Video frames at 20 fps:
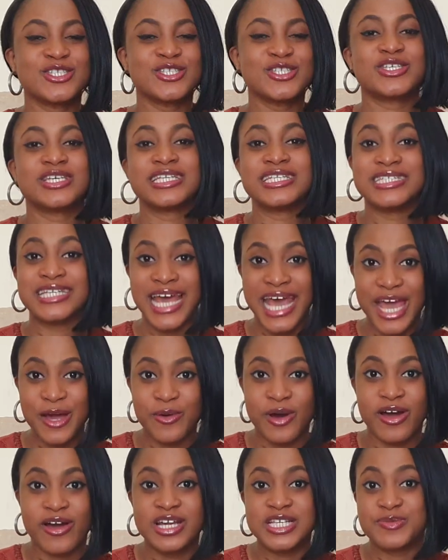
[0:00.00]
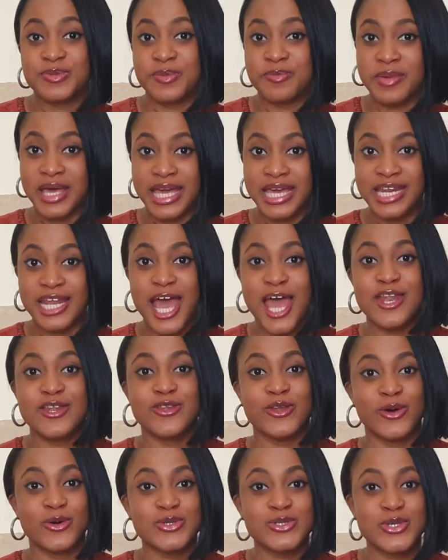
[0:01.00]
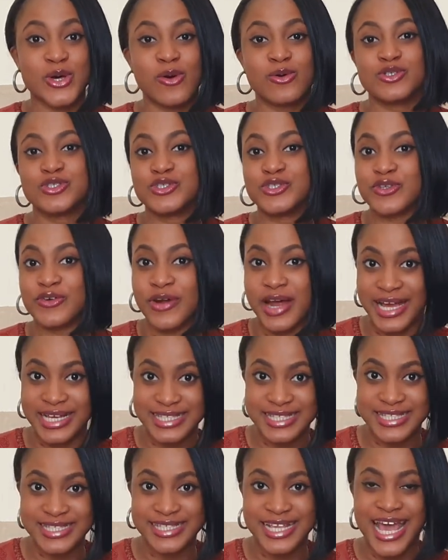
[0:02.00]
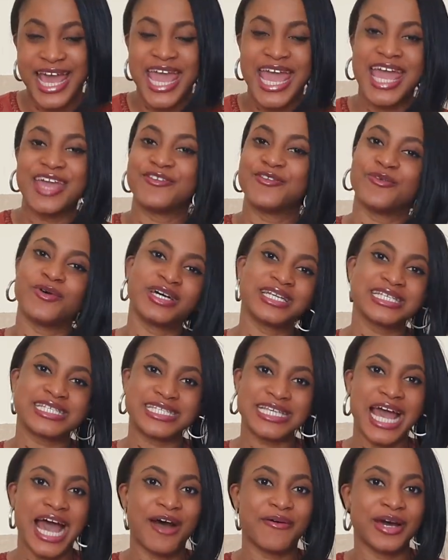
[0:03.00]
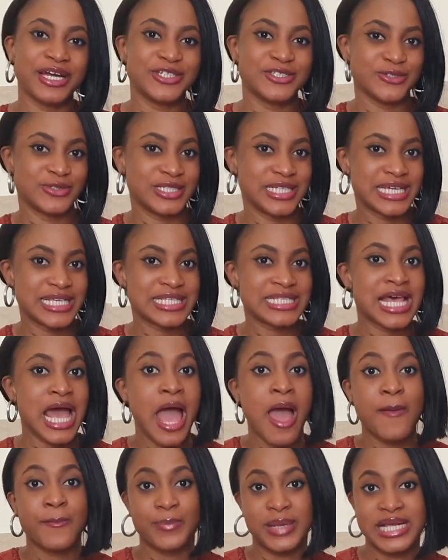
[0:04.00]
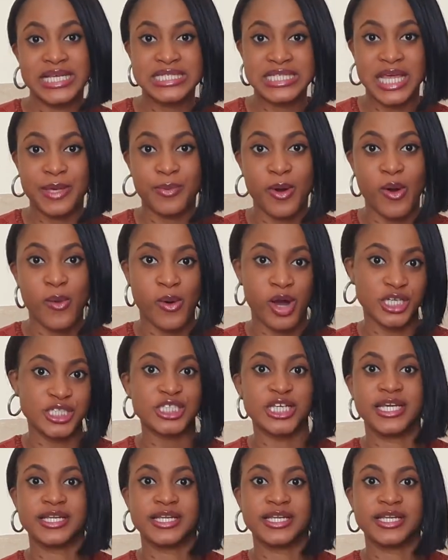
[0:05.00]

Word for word: Today we're going to be making a no-sew dress. If you want to see how I do this, please keep on watching.